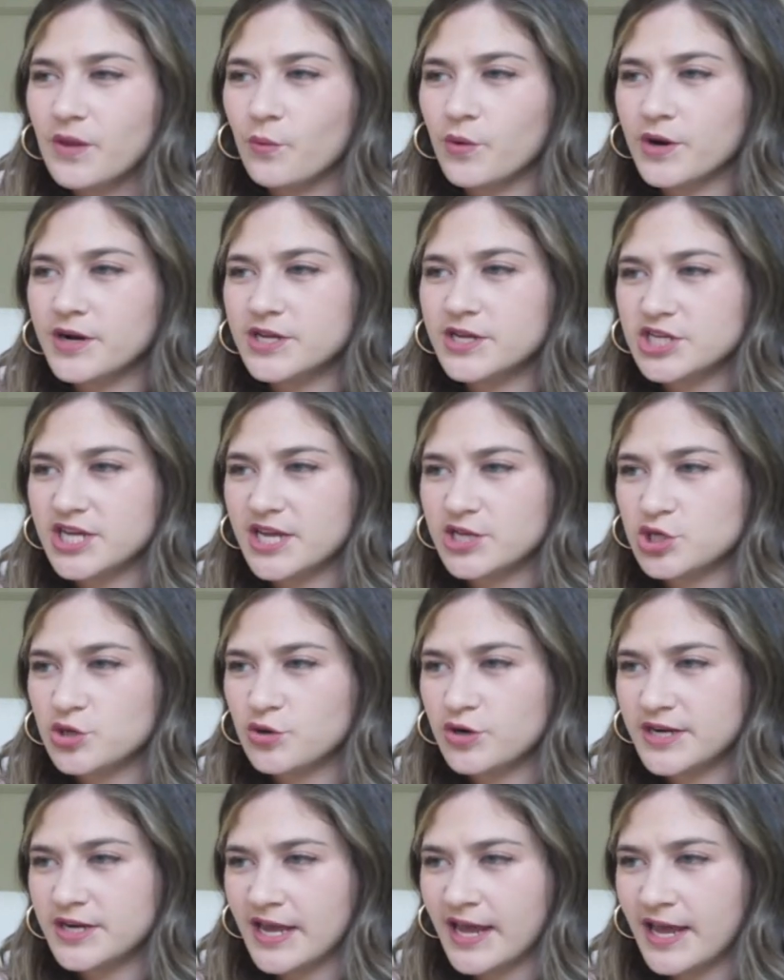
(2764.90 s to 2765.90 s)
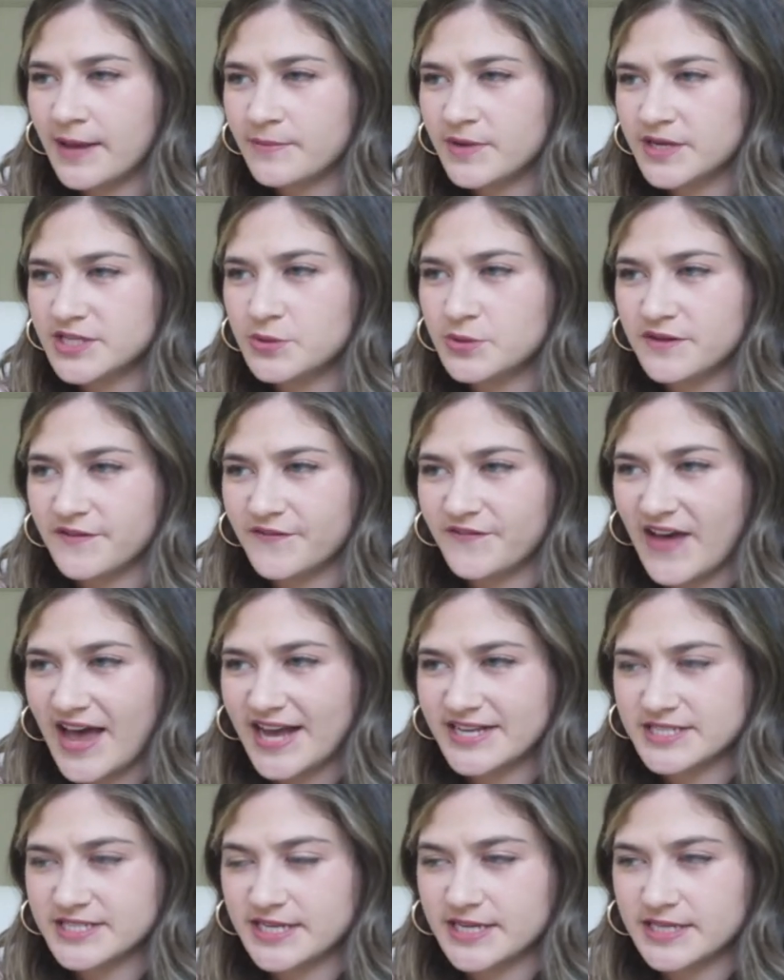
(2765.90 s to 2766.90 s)
going to change your name because you were the
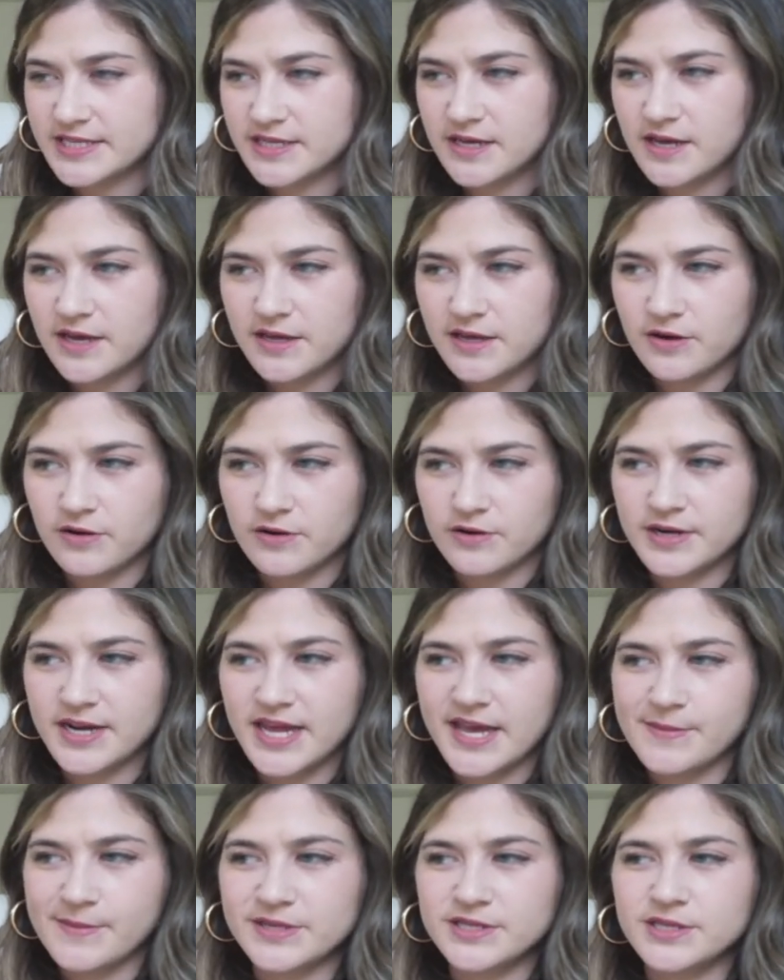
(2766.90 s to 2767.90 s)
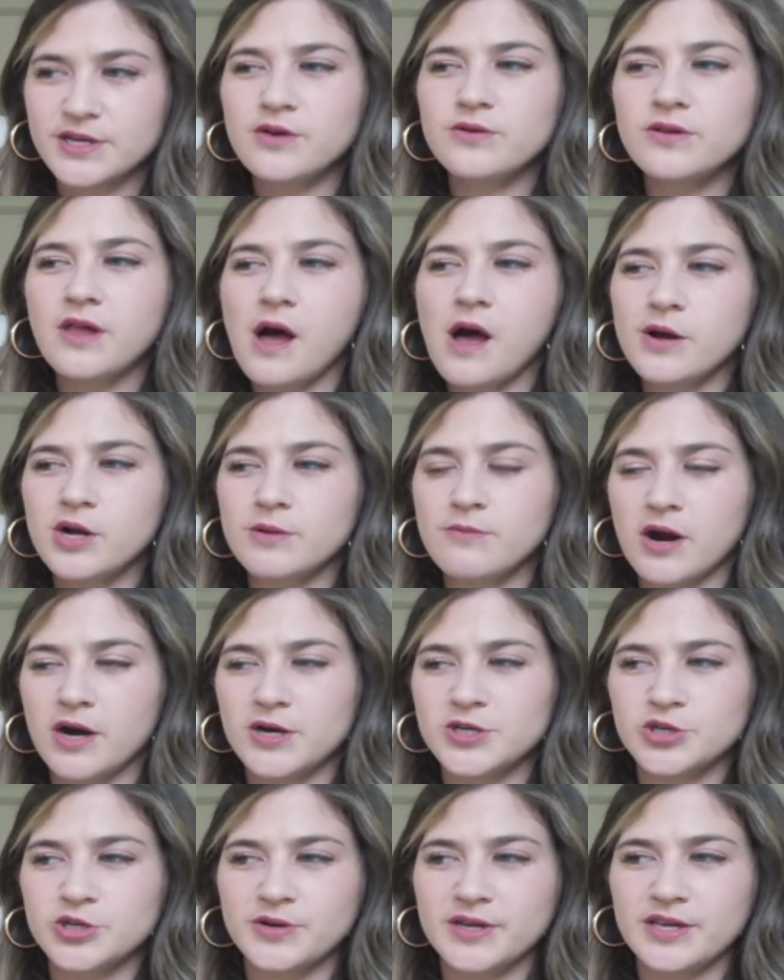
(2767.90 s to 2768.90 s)
fastest. Your name is no longer
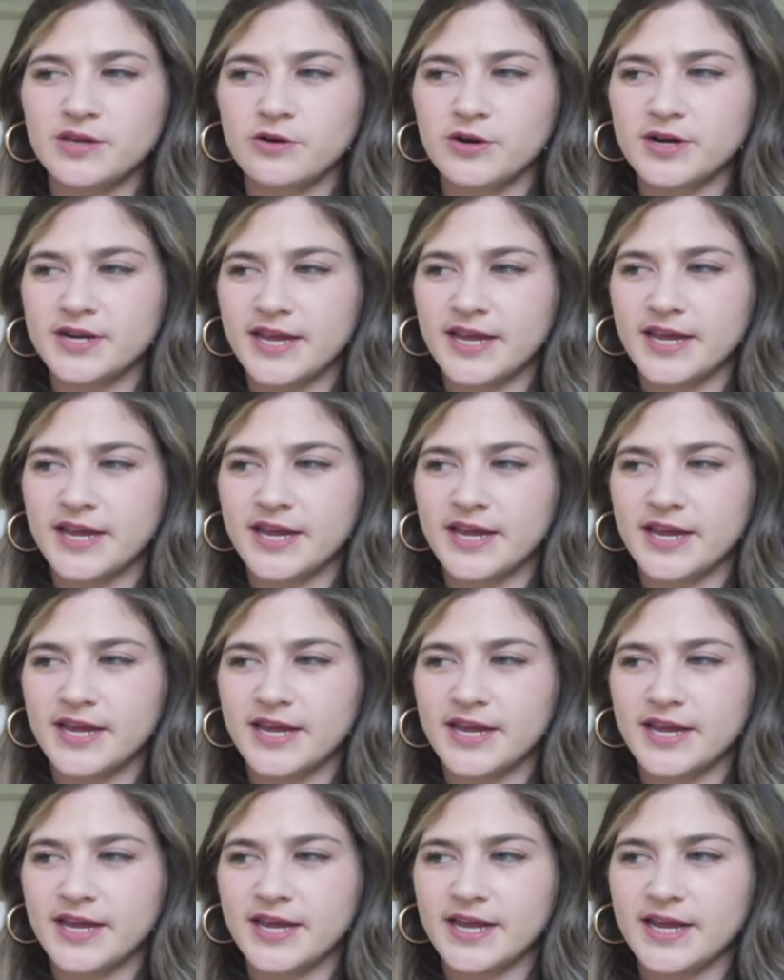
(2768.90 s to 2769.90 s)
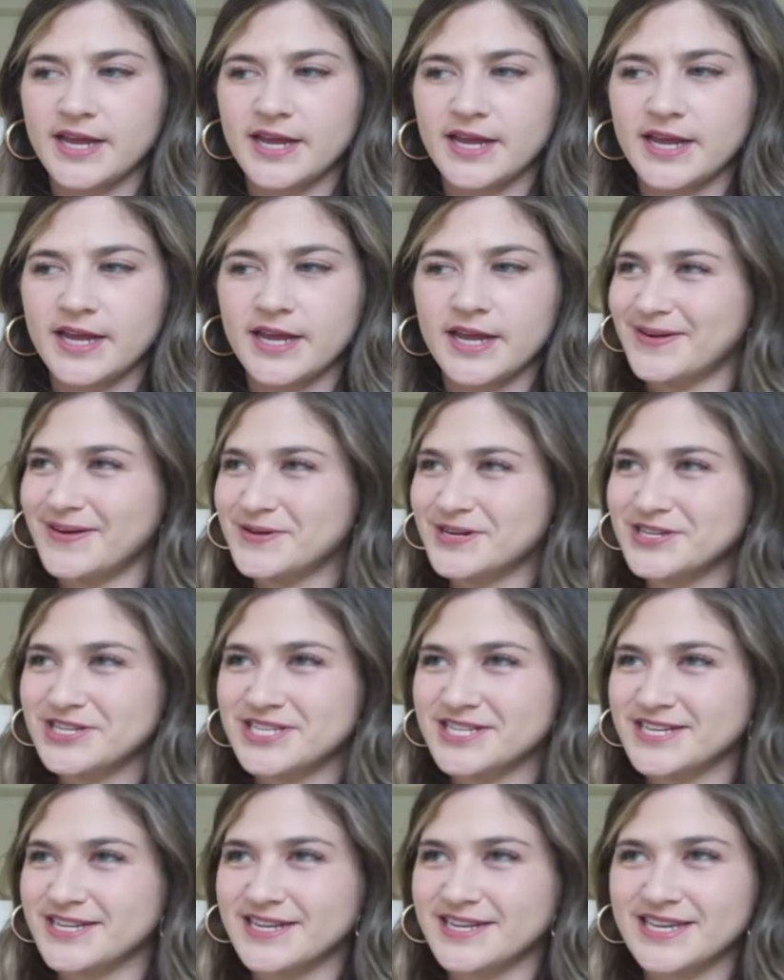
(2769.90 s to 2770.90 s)
Marjorie. Your name is Duck. We're
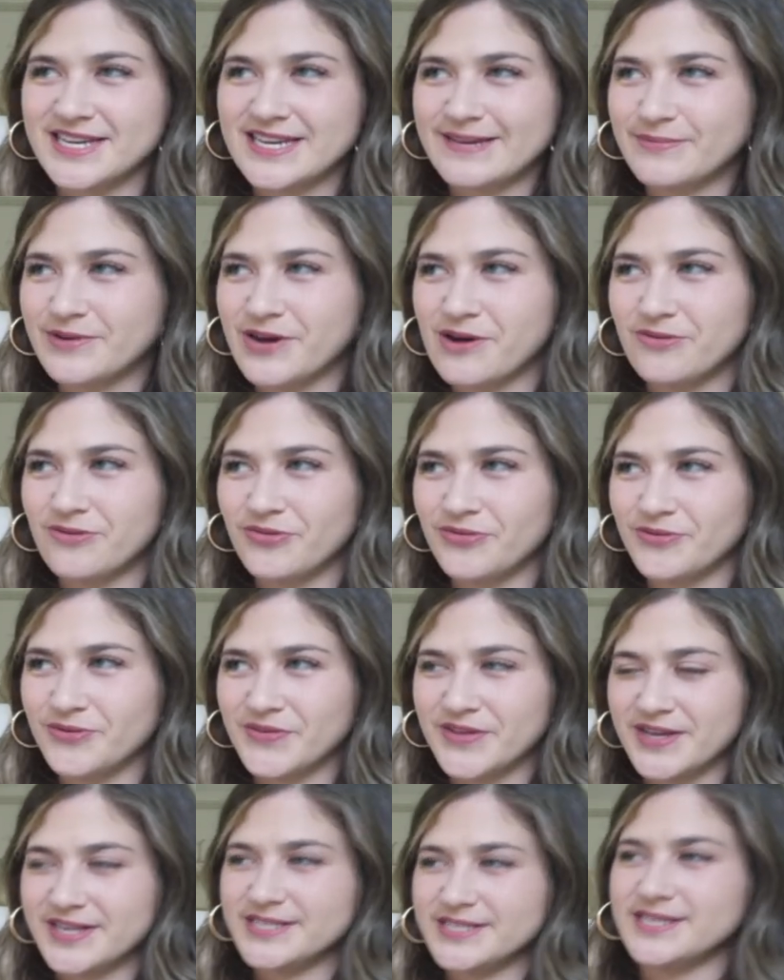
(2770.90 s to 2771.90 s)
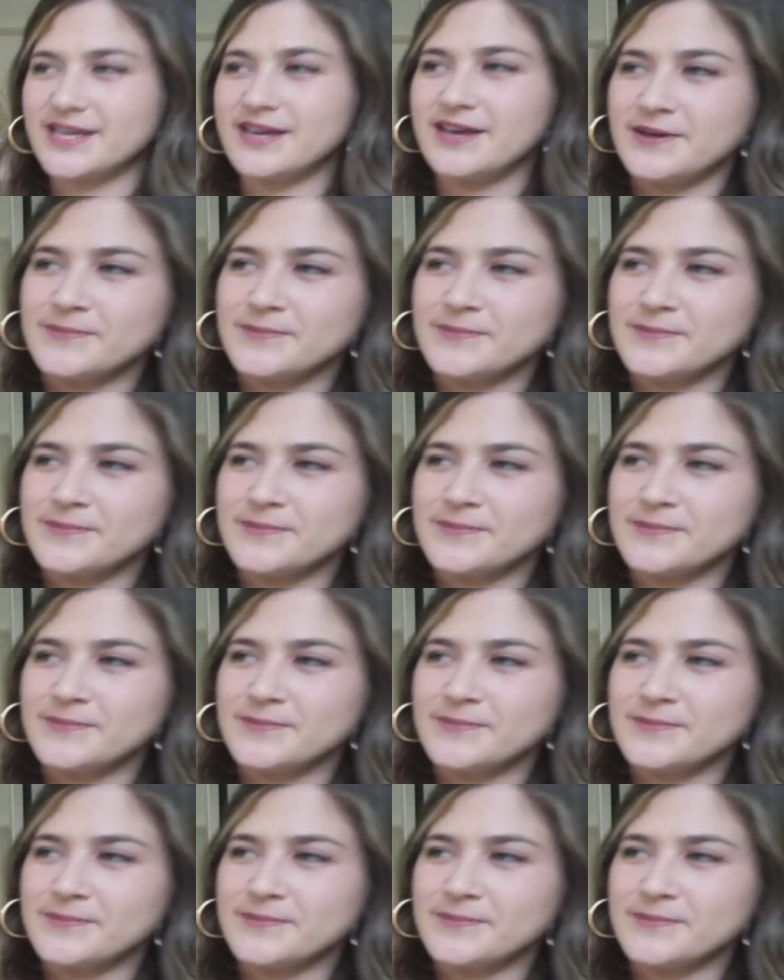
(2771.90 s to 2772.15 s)
just going to keep going through this.